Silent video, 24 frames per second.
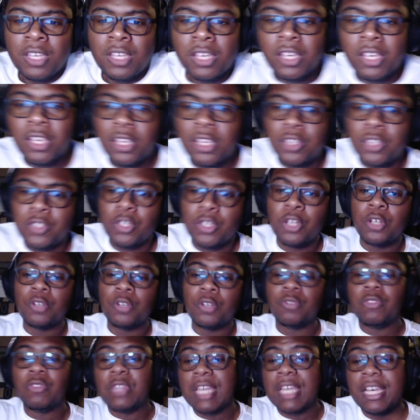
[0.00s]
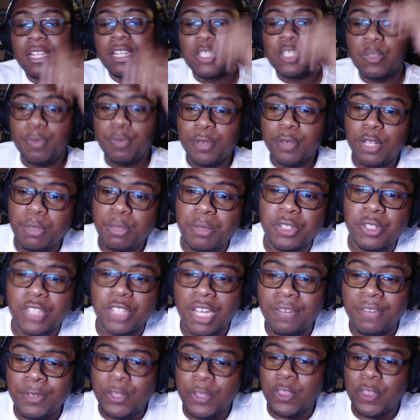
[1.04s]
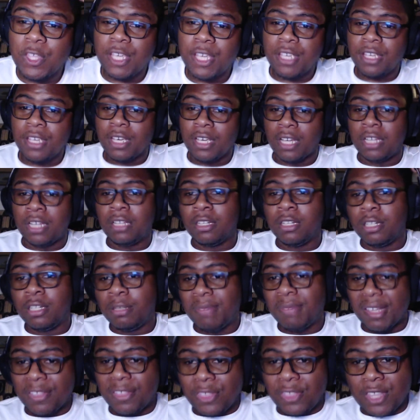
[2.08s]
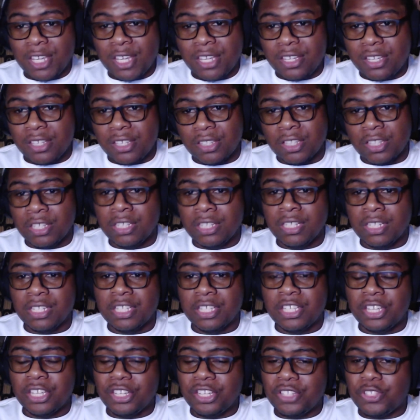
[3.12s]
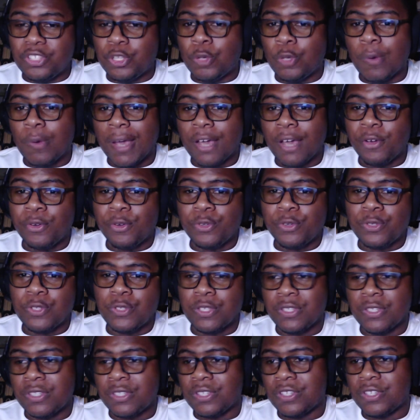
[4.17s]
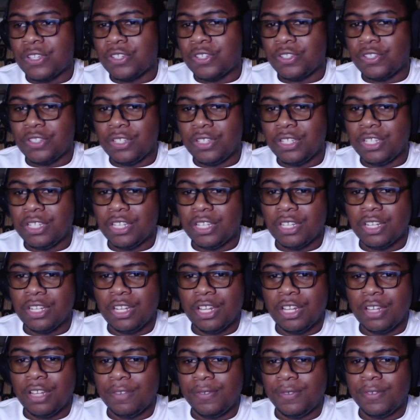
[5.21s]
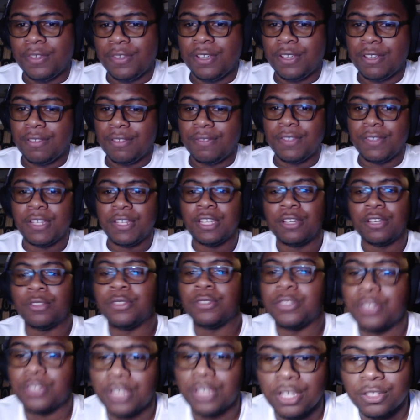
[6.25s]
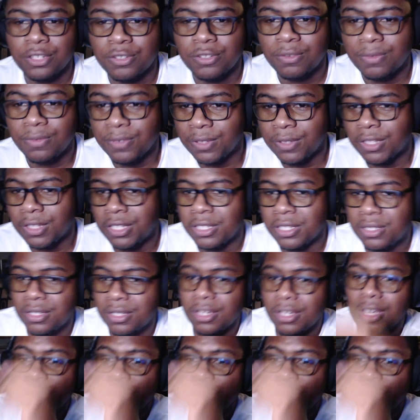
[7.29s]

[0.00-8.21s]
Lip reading: So that is pretty much everything. I think a good 2 hours is essentially a good enough video discussion for this.